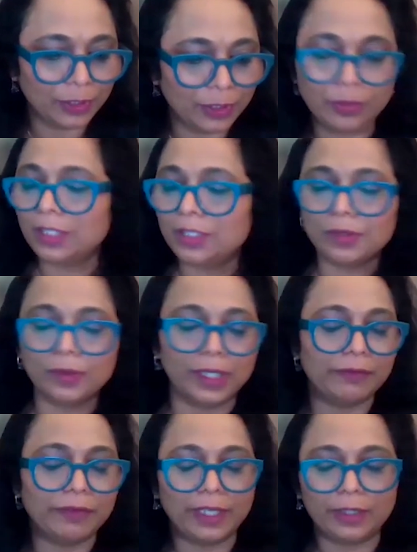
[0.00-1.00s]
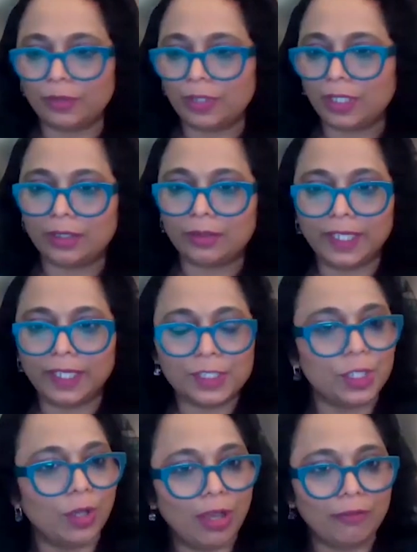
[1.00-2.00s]
you can do it where you can create
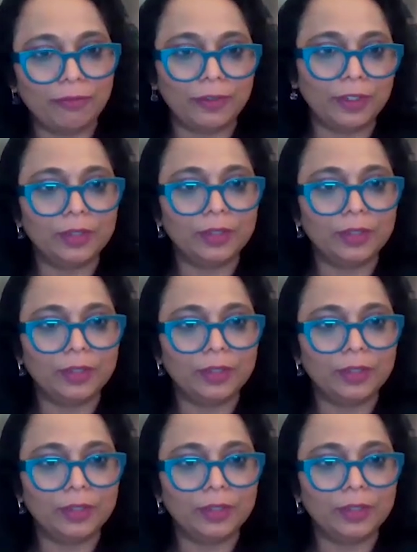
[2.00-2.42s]
your offer,